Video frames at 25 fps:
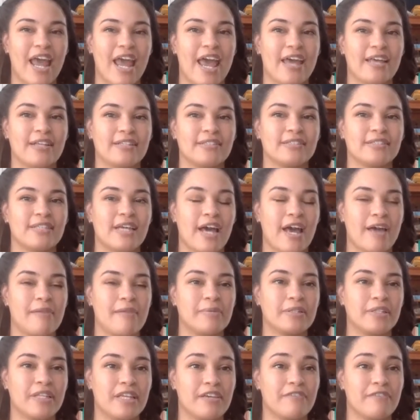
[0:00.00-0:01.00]
And I
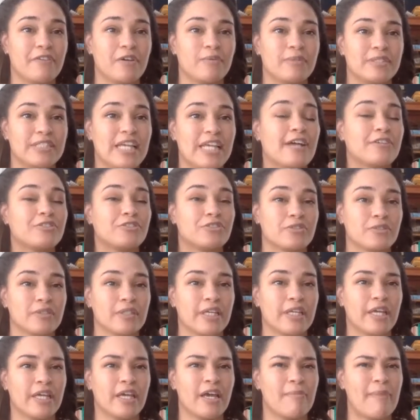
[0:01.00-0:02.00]
believe it was
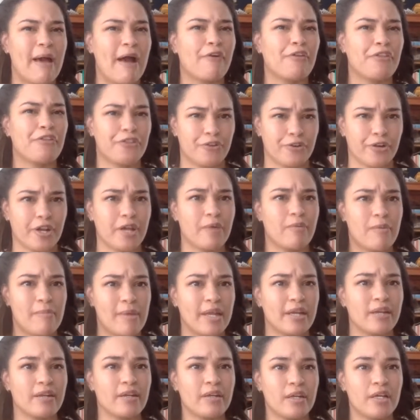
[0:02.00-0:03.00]
actually about 30
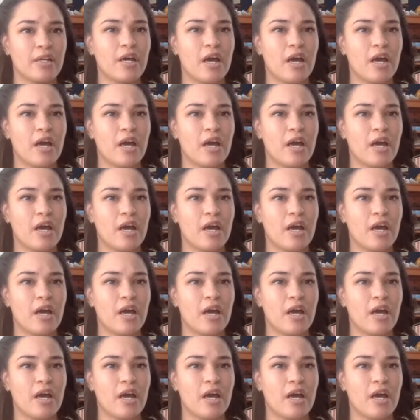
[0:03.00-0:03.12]
women